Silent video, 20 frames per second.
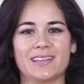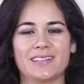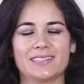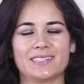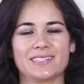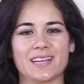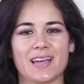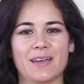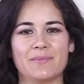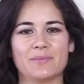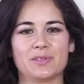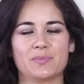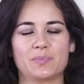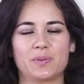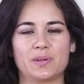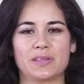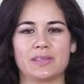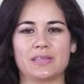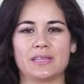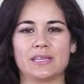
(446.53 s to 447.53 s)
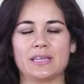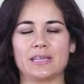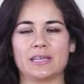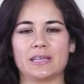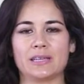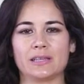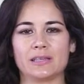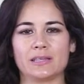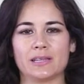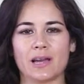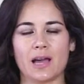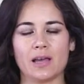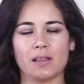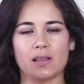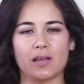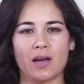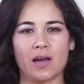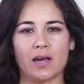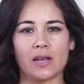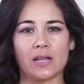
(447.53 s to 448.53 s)
it's time to put the
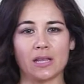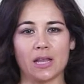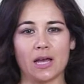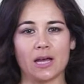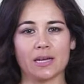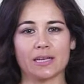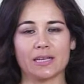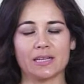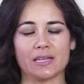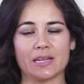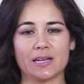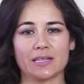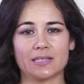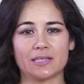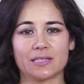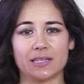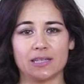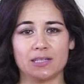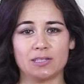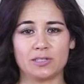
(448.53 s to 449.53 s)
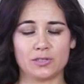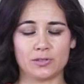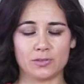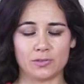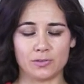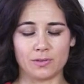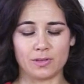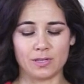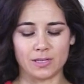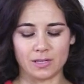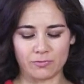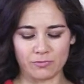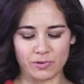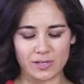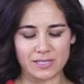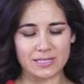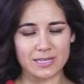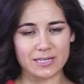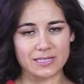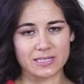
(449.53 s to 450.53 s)
nylon locking nuts into the
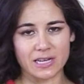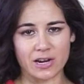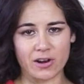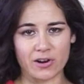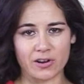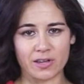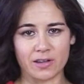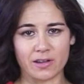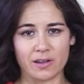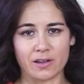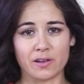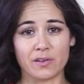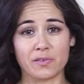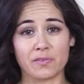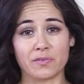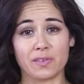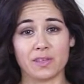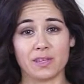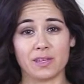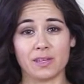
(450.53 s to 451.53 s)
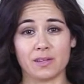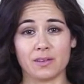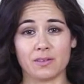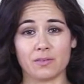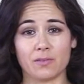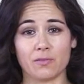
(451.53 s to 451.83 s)
recessed area of the